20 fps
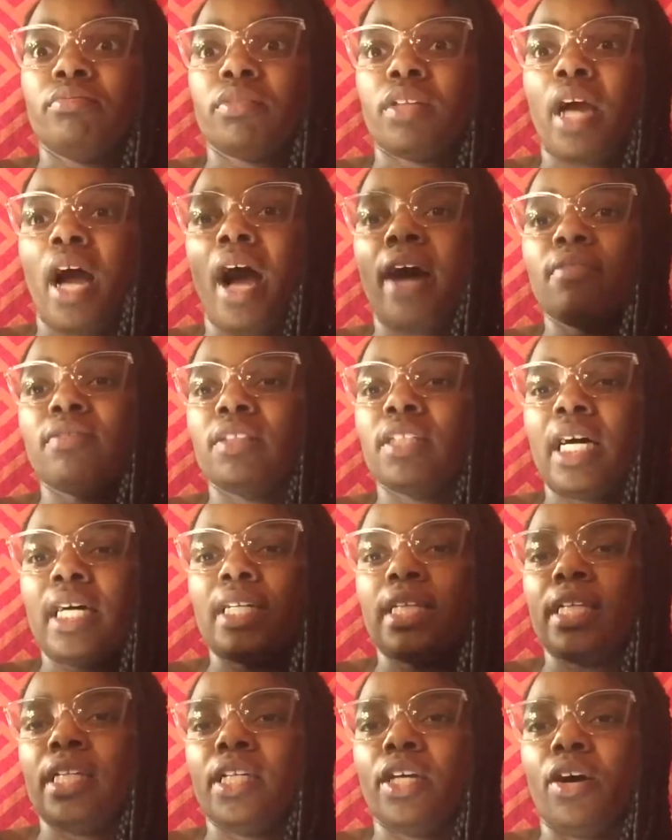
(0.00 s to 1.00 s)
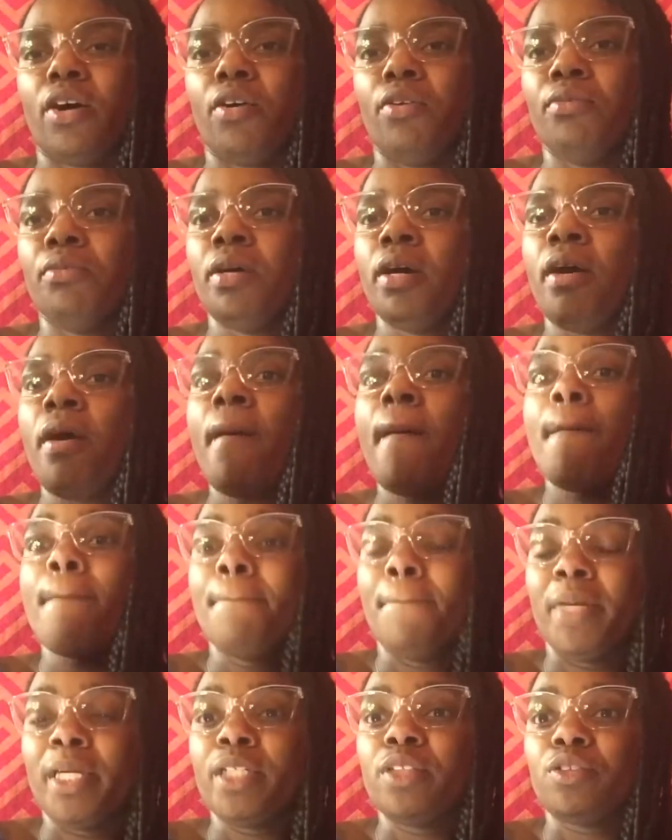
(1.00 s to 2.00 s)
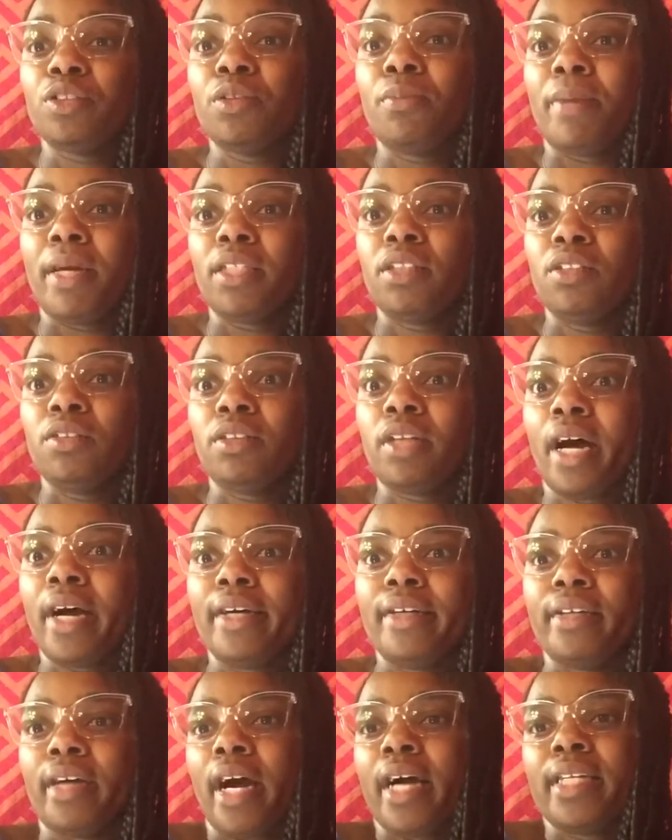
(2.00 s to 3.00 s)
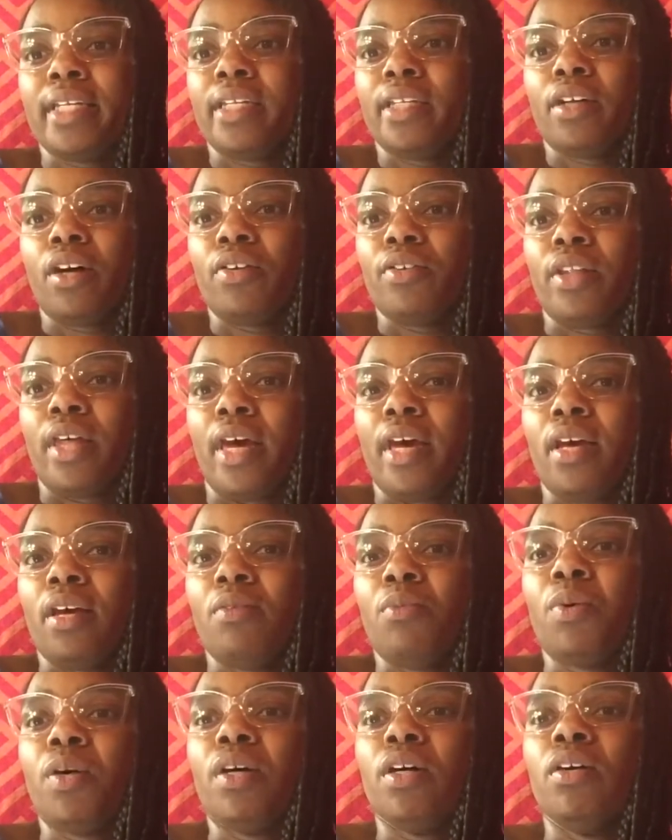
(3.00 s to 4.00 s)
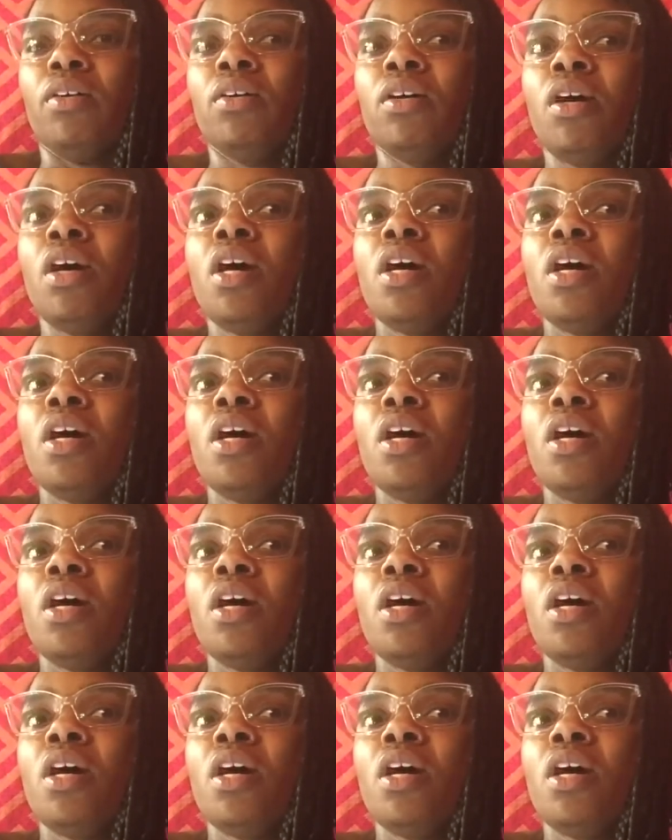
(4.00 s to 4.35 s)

Obviously, I didn't know Benadryl makes you tired. I didn't know that.